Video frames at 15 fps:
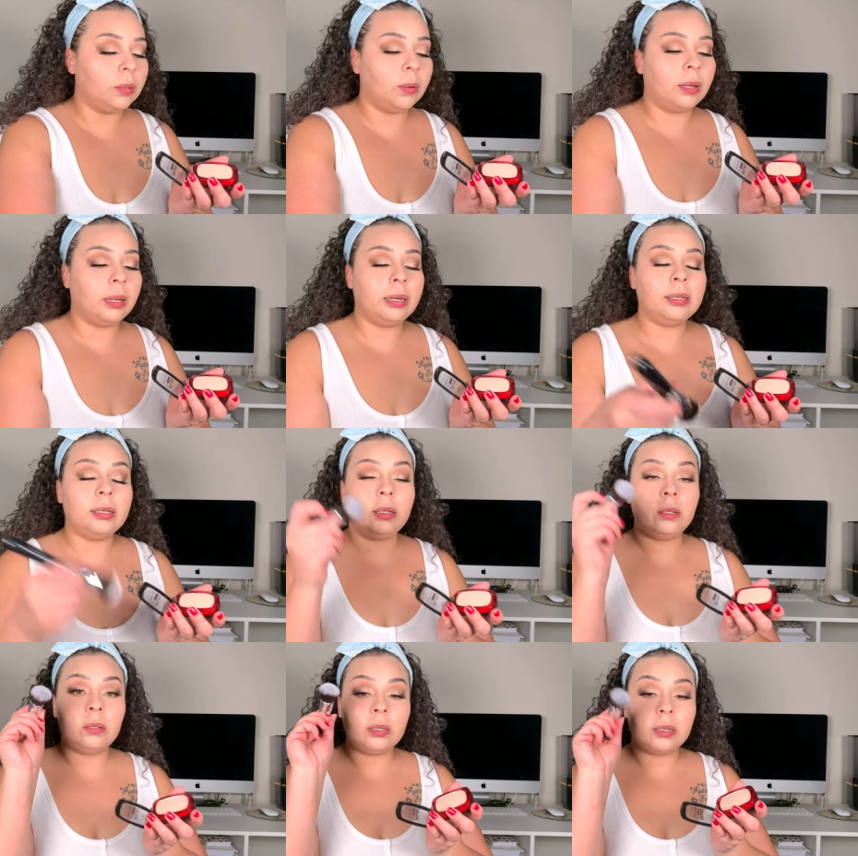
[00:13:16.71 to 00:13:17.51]
so I like
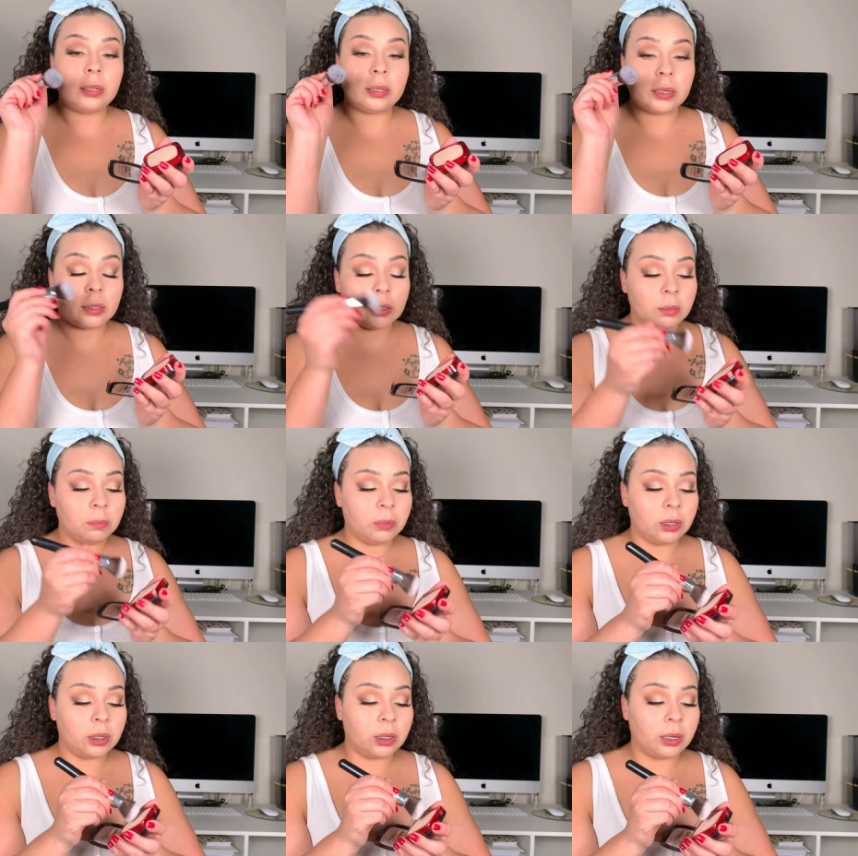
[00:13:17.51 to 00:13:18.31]
to use a dense
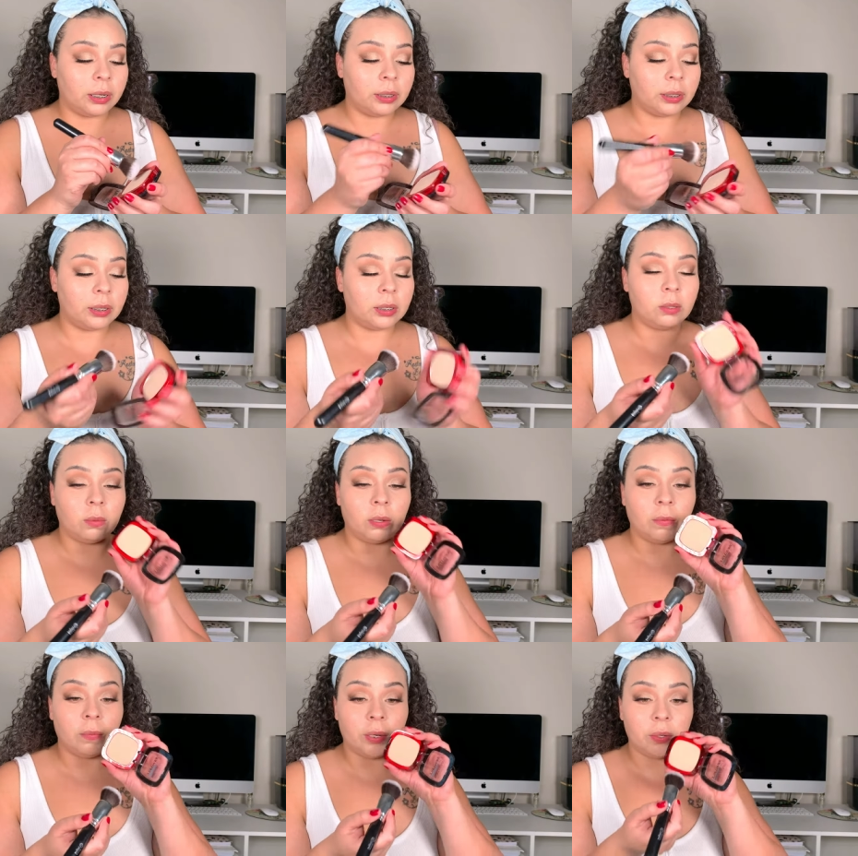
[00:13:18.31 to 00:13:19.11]
brush like this
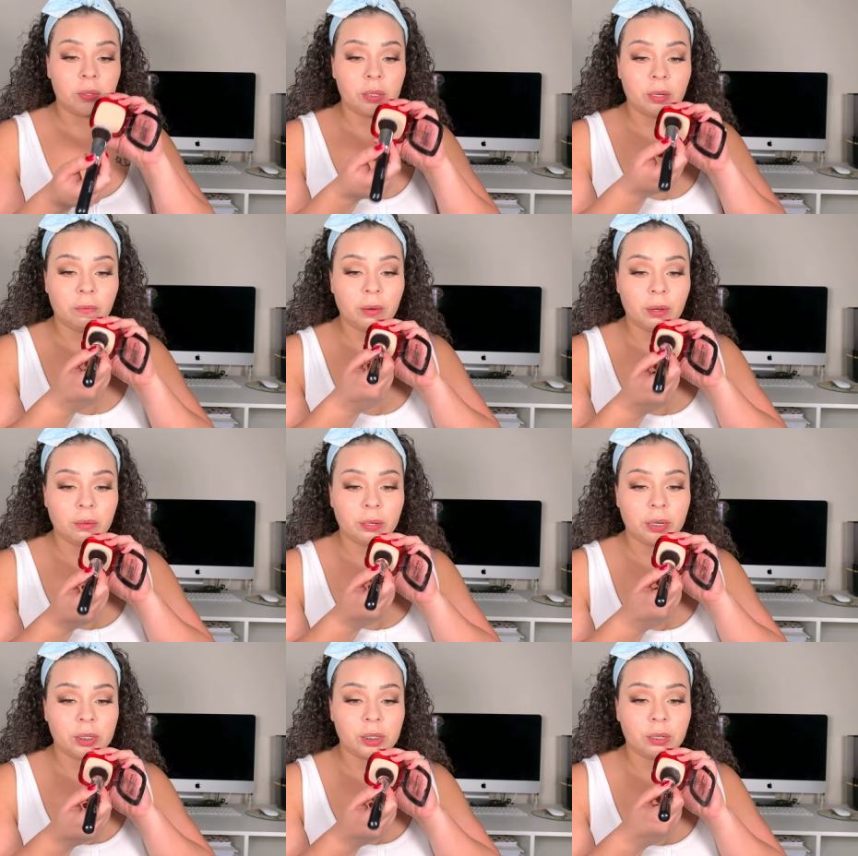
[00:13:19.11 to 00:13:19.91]
whenever using a
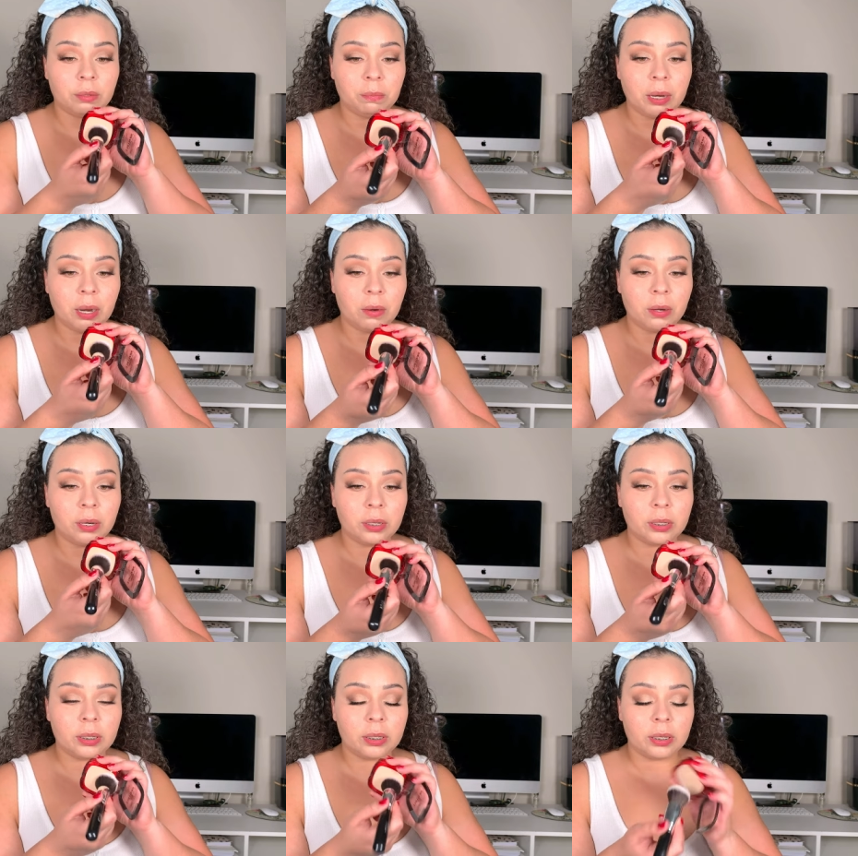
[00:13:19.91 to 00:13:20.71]
foundation
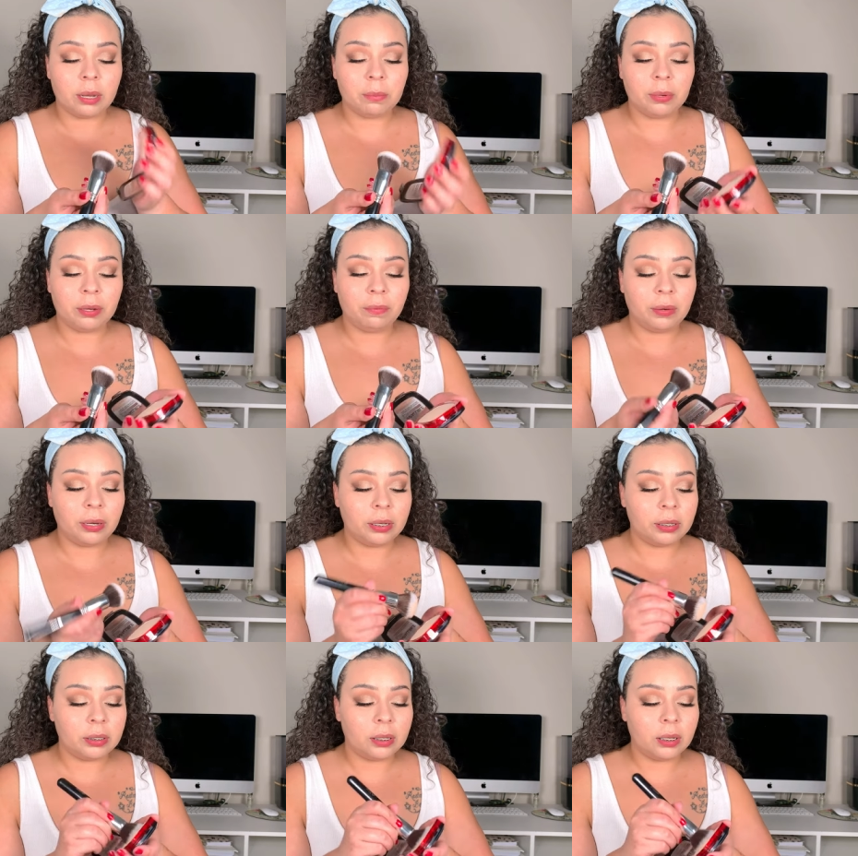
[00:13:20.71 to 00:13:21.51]
powder to set my
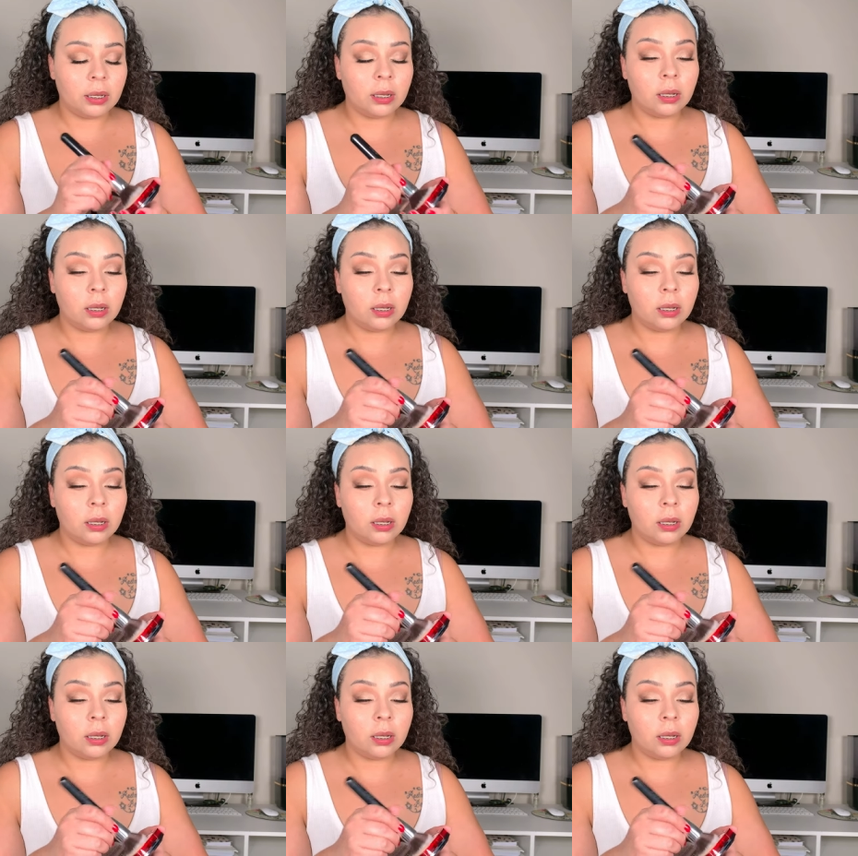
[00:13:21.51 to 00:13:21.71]
face.